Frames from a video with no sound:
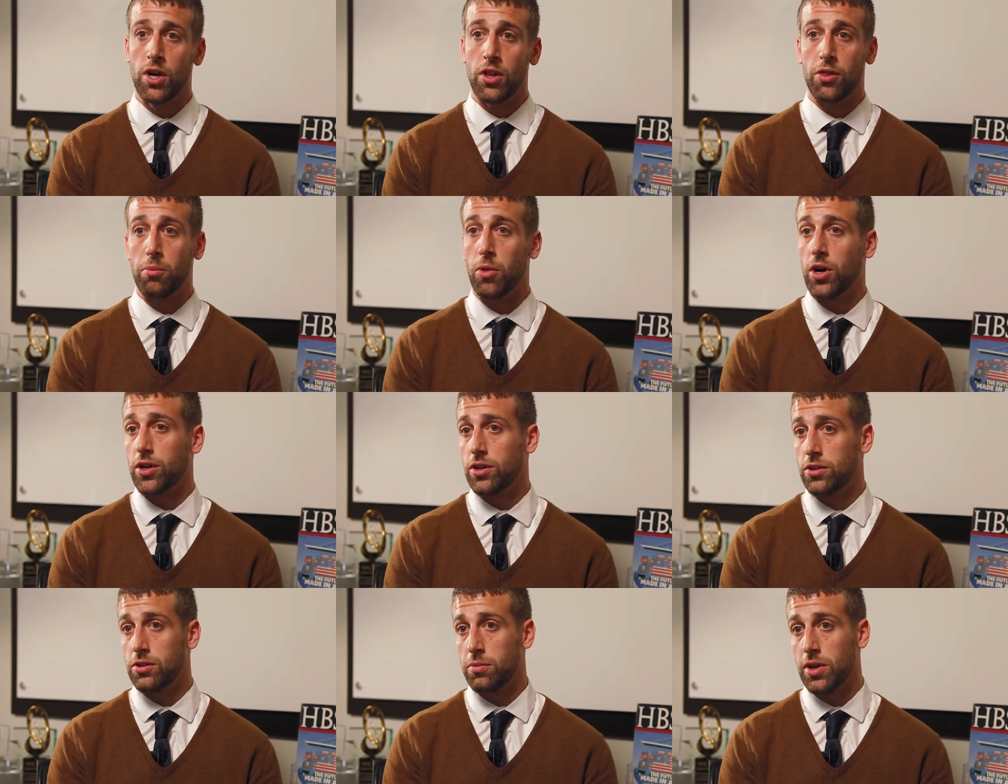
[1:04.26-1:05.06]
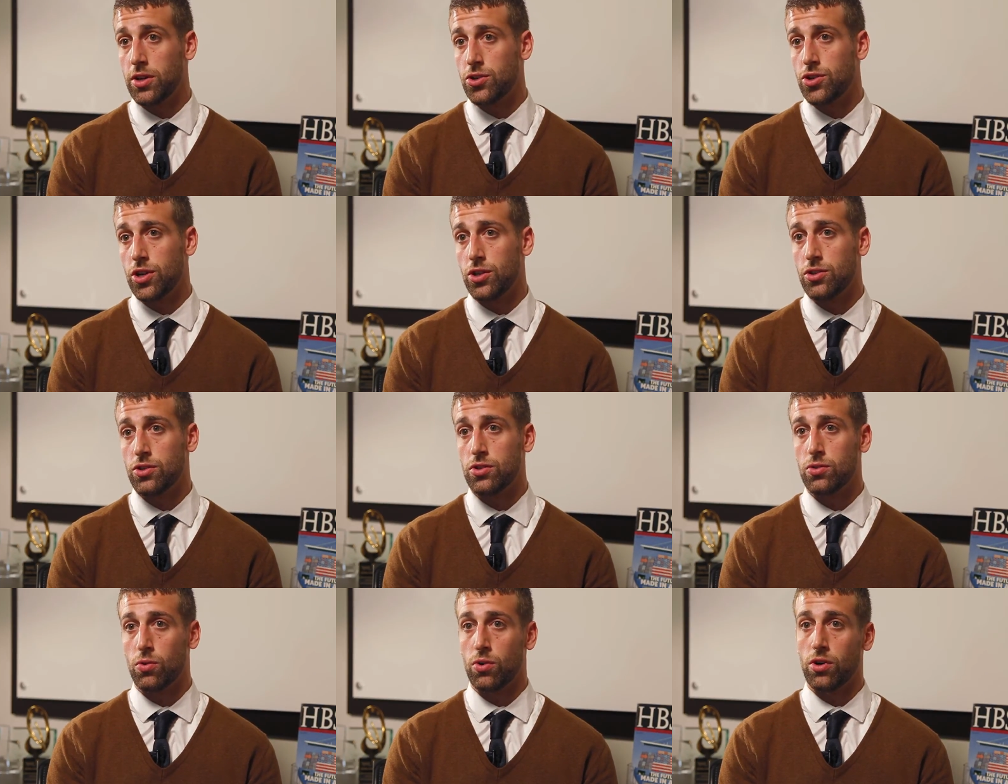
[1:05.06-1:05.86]
the market demand
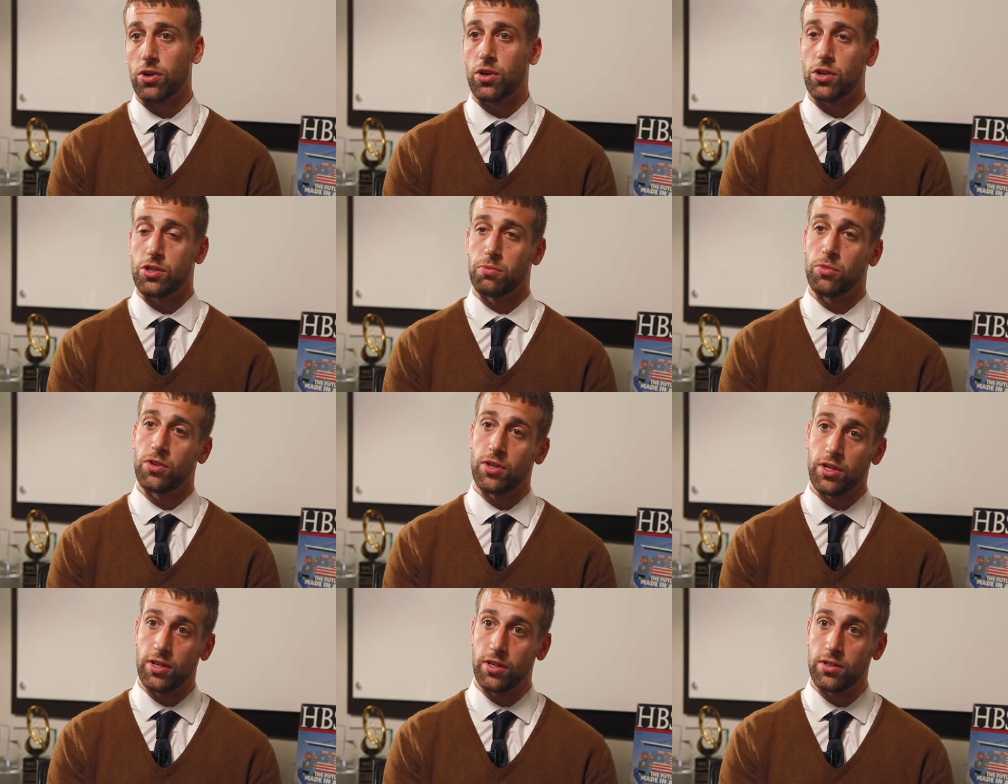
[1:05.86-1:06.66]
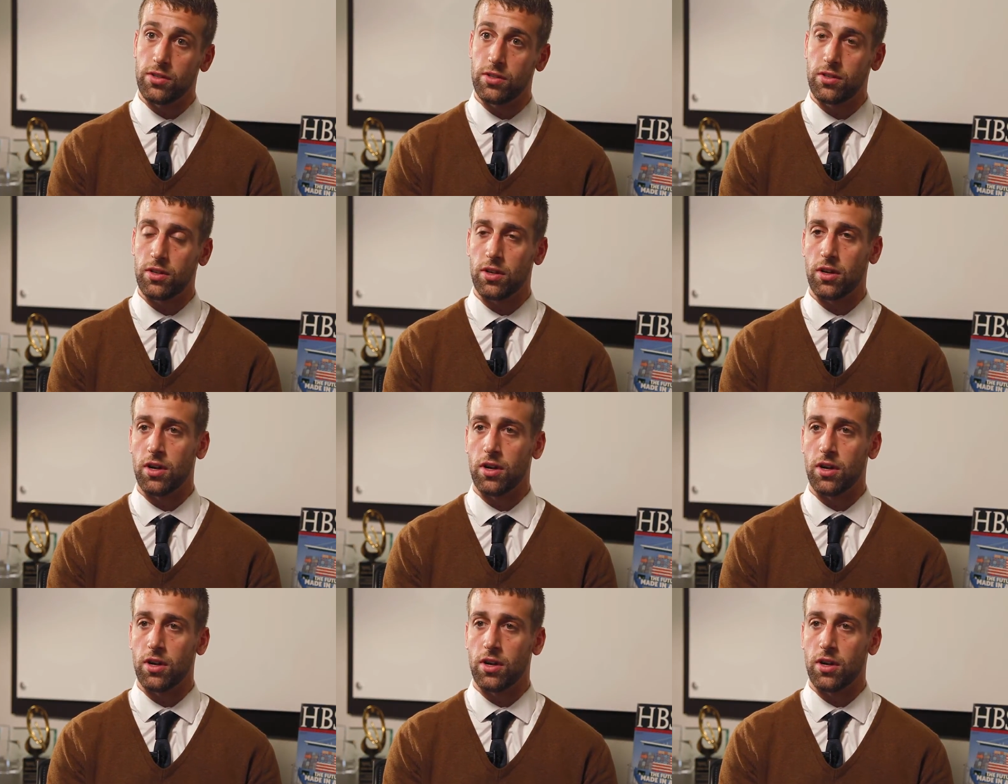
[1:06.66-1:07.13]
changes or our customer needs.